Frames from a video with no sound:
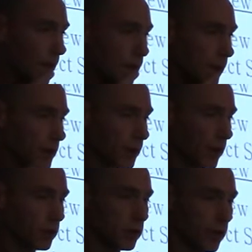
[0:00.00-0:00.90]
And the new
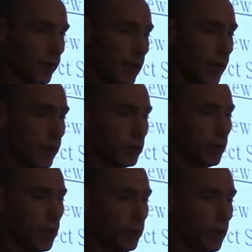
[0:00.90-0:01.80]
Microsoft Edge
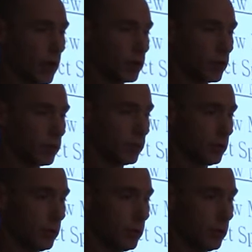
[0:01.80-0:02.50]
web browser.